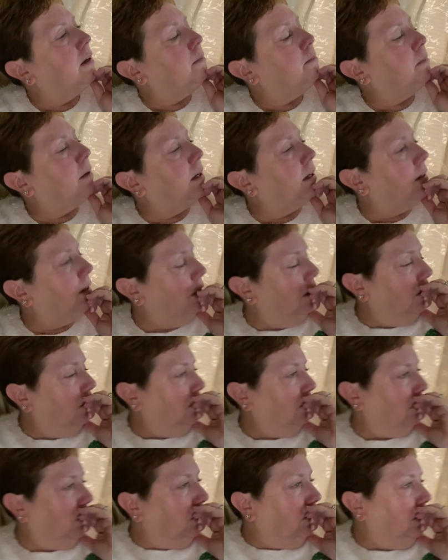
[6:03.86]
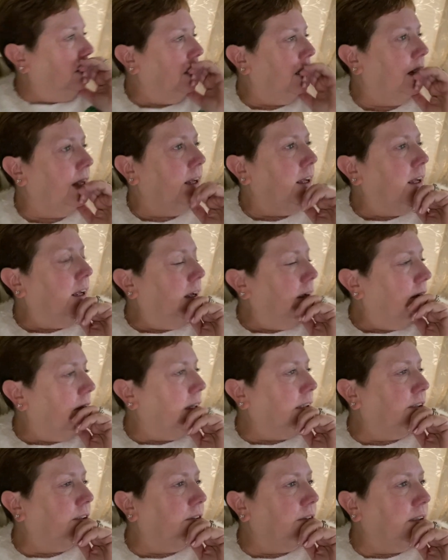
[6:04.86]
But
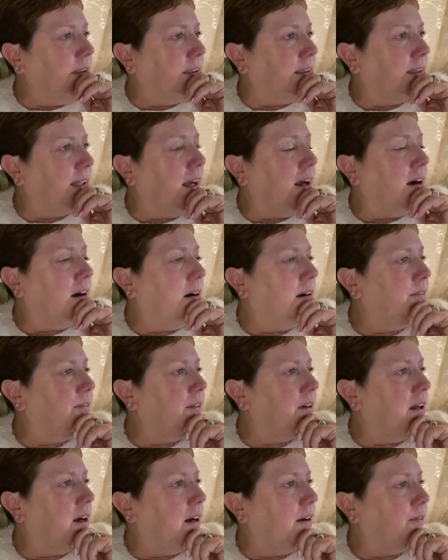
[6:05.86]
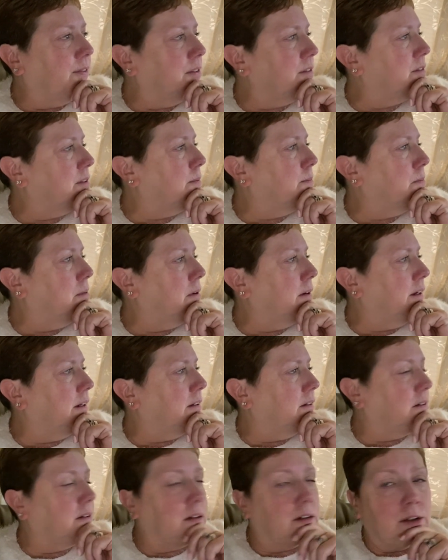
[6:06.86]
I do need to get half and half at some
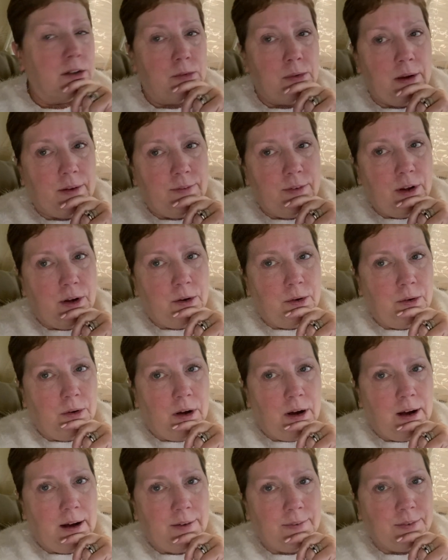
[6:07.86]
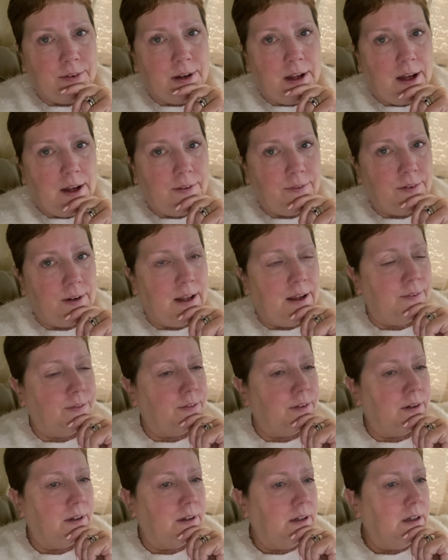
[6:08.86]
point because we have no half and half
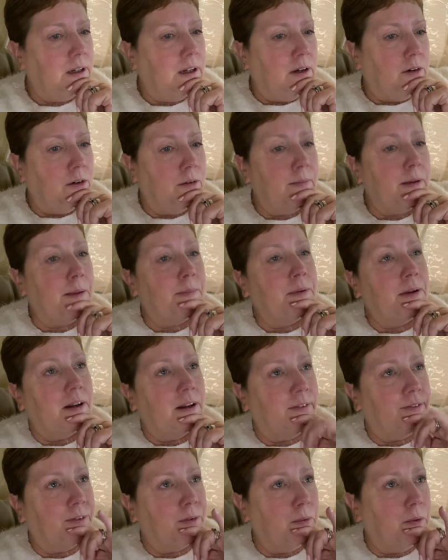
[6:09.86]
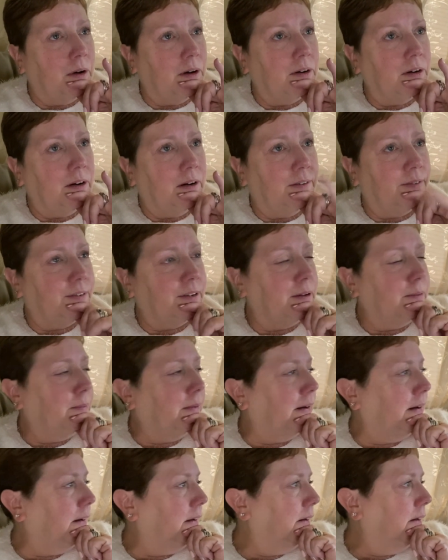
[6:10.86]
left. Or maybe enough for one coffee,
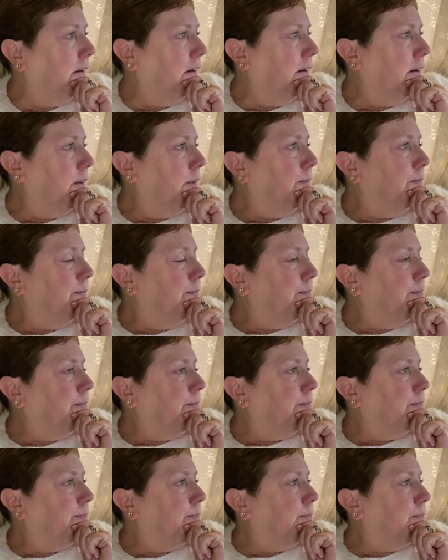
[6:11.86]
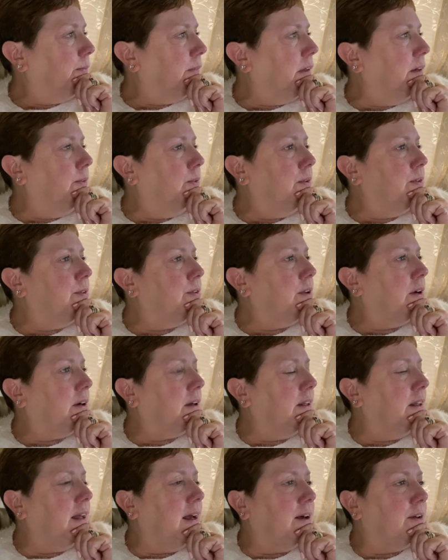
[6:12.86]
but if we're
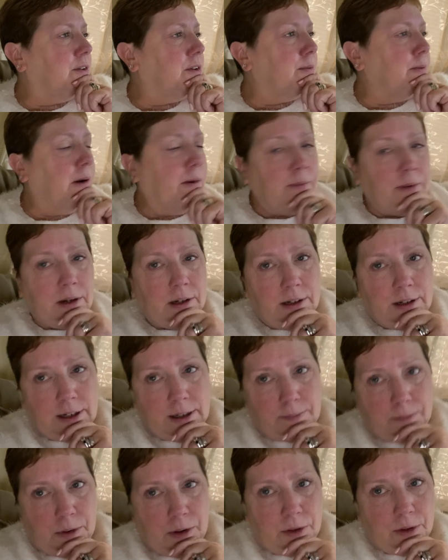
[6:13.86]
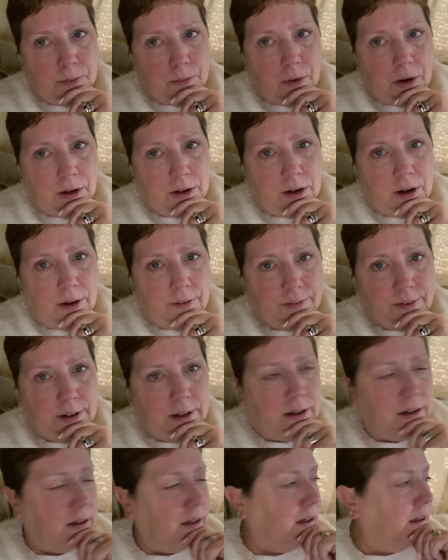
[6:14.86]
stuck in the house tomorrow, I'm going to need more than one coffee,
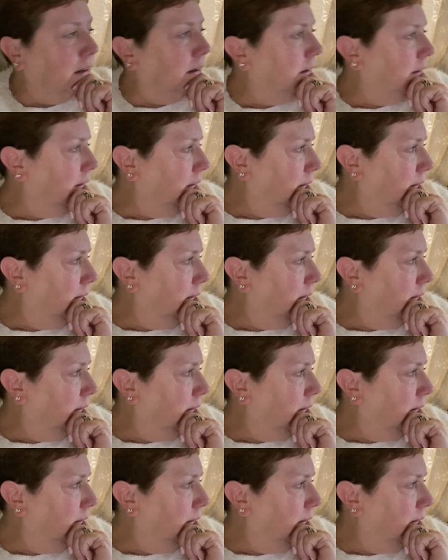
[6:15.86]
aren't I?